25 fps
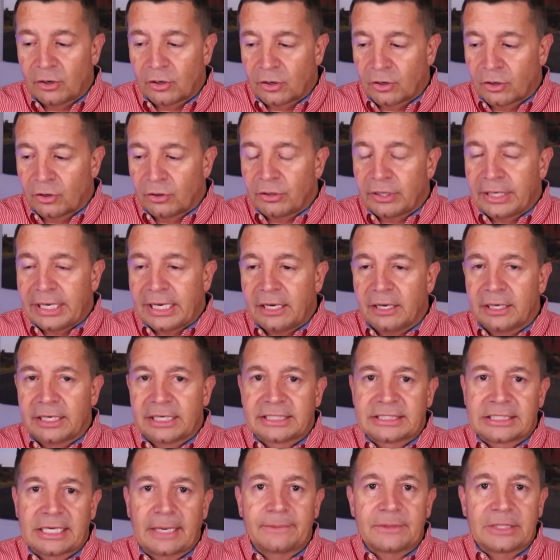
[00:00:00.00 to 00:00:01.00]
early
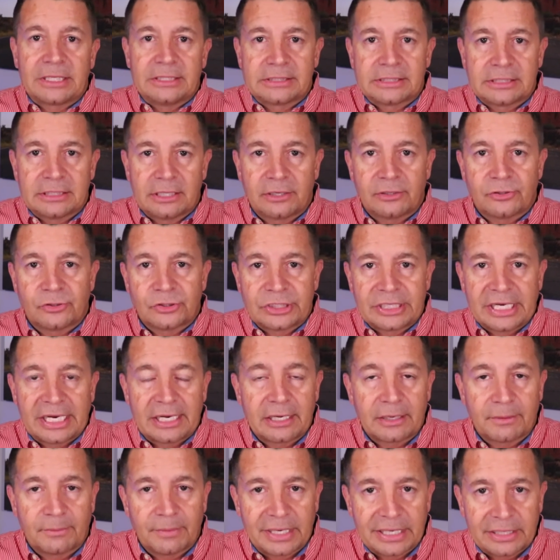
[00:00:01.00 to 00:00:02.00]
acceptance and
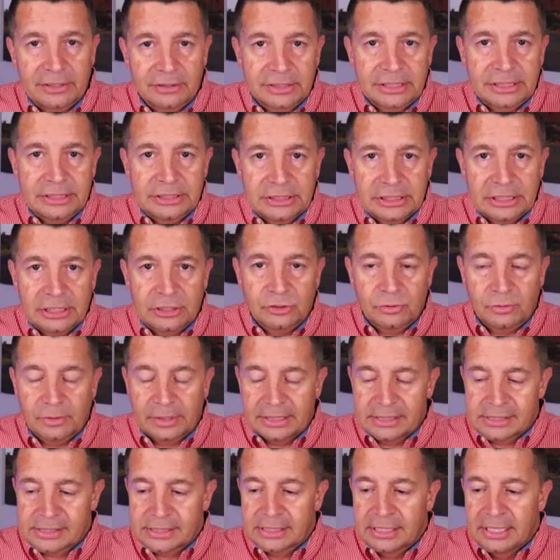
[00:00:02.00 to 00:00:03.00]
understanding by your
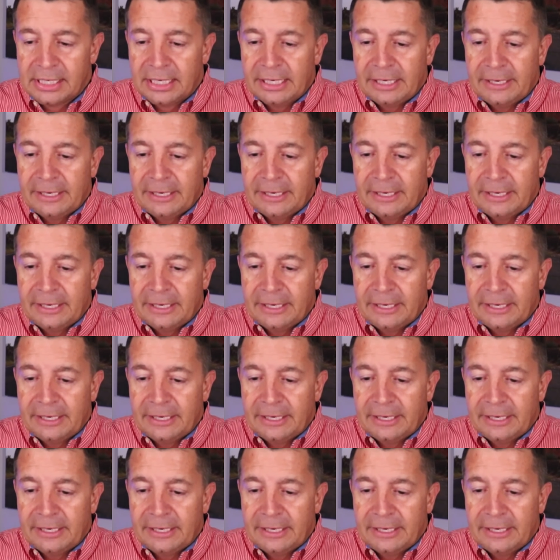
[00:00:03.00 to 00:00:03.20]
constituents.